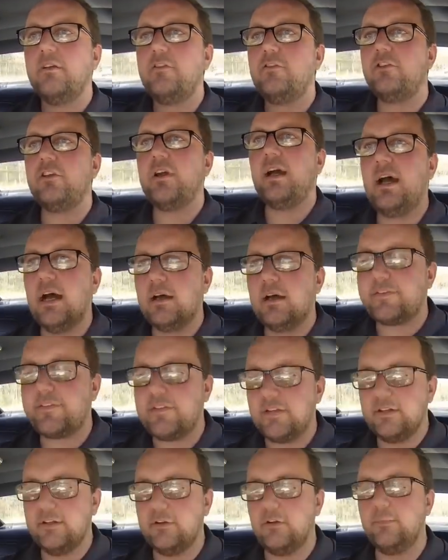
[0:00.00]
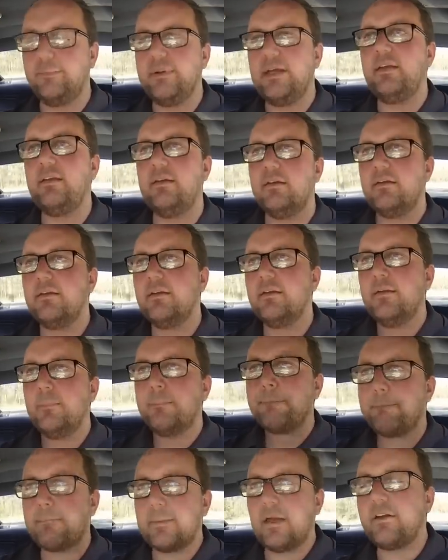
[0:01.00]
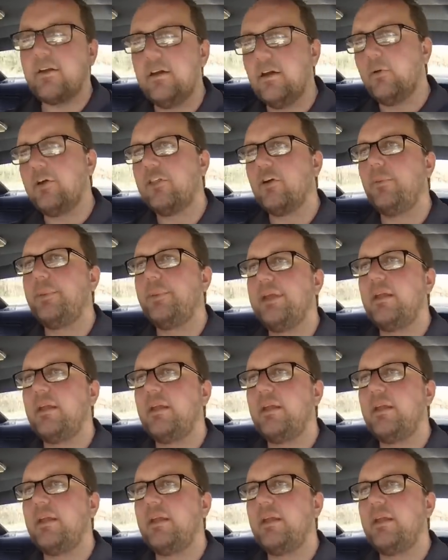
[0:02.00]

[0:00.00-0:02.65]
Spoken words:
just a little bit. I don't know whether we'll be